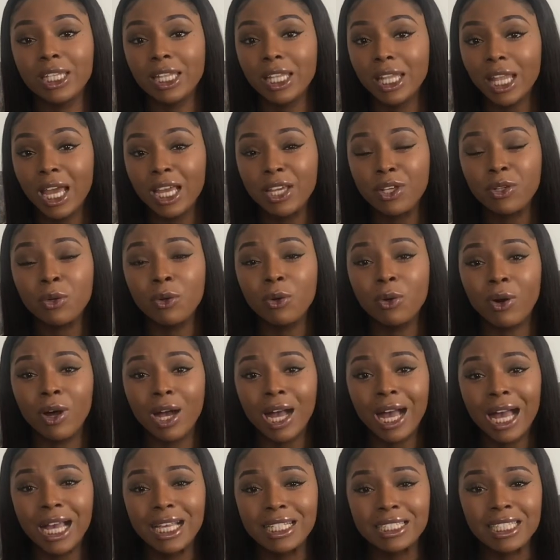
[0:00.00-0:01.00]
like or
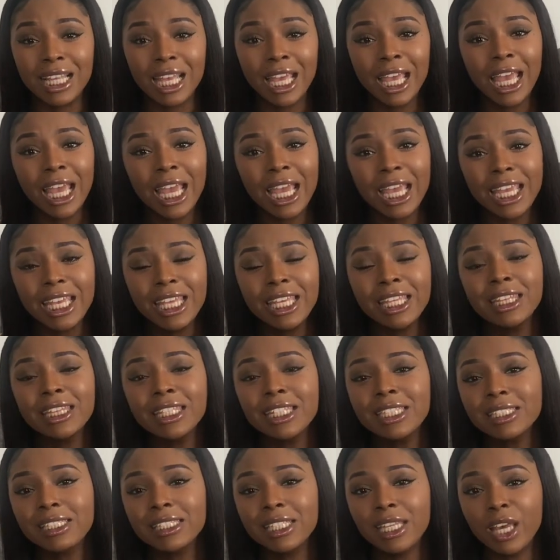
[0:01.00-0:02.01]
as. In
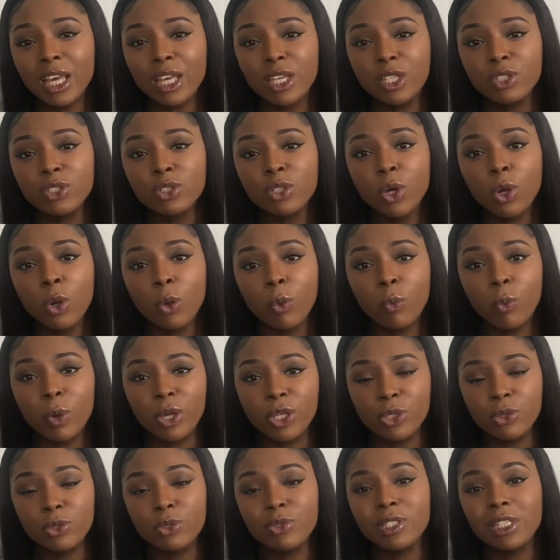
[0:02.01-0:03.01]
this case, we're
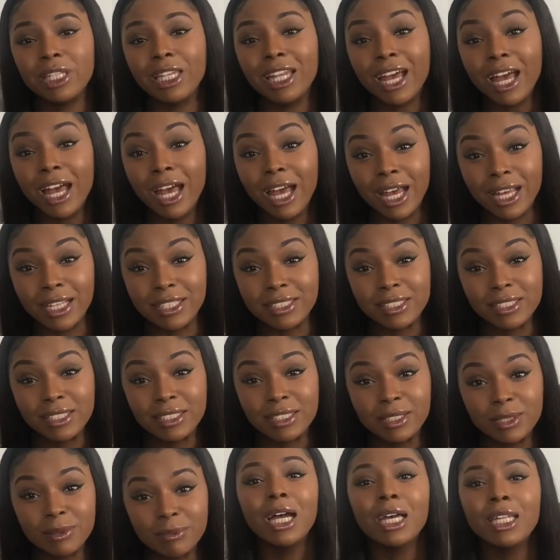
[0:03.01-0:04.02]
using as.
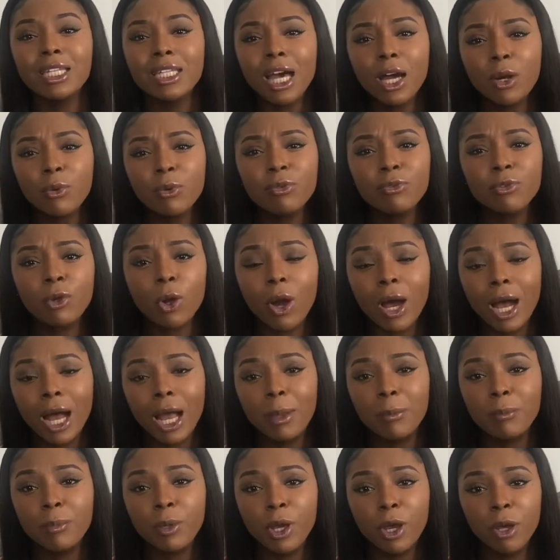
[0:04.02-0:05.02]
Now we've got
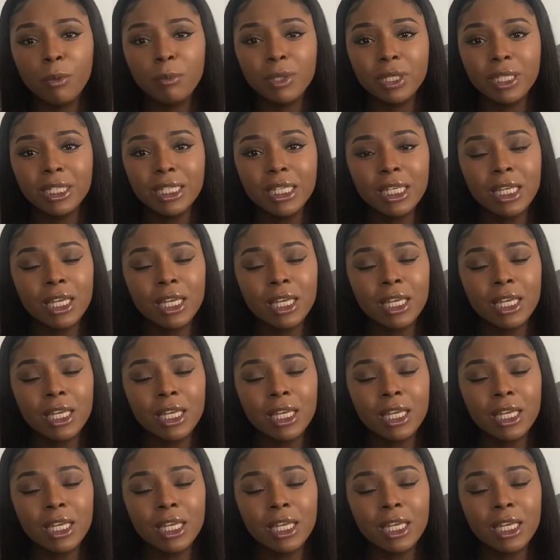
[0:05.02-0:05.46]
hyperbole.